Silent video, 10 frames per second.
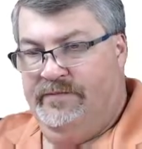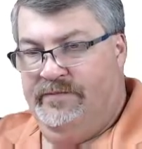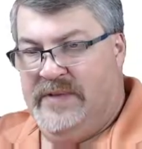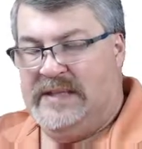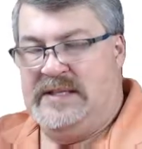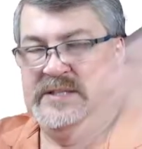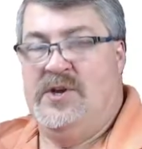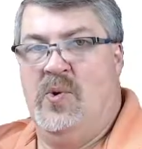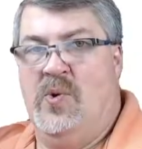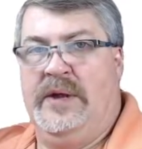got this
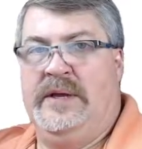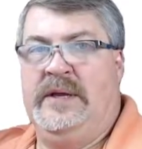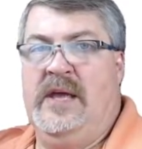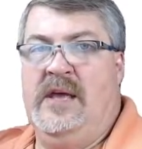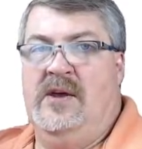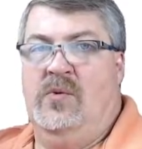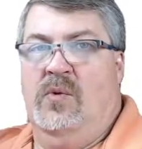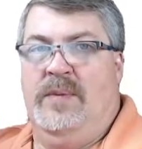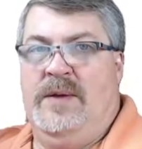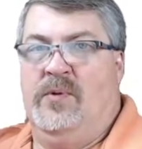going,
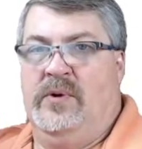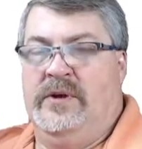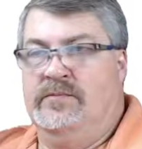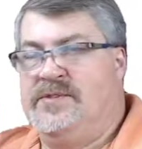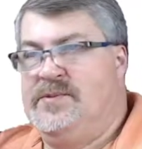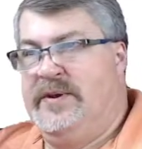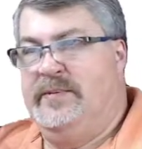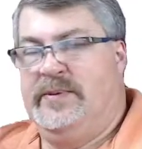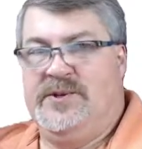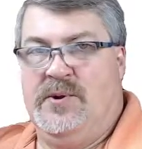where people could spin
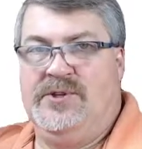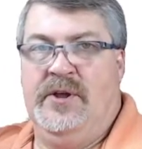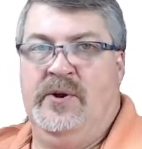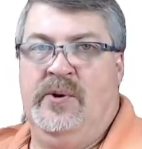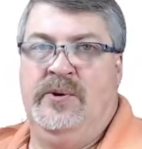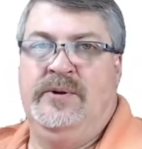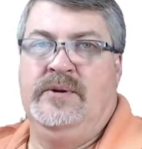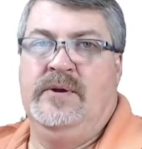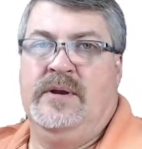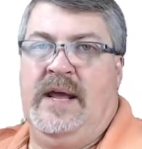up a search node
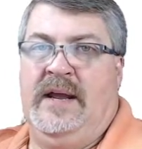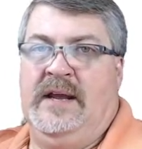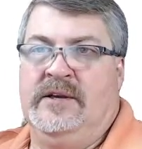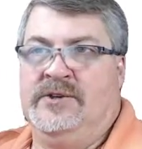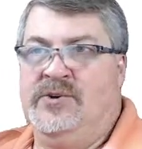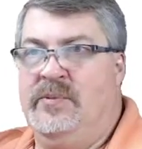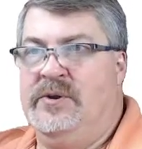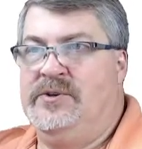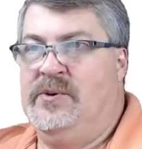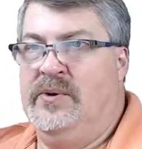and
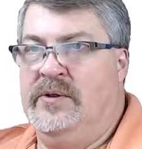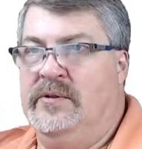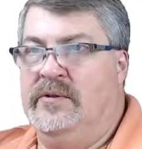contribute to it.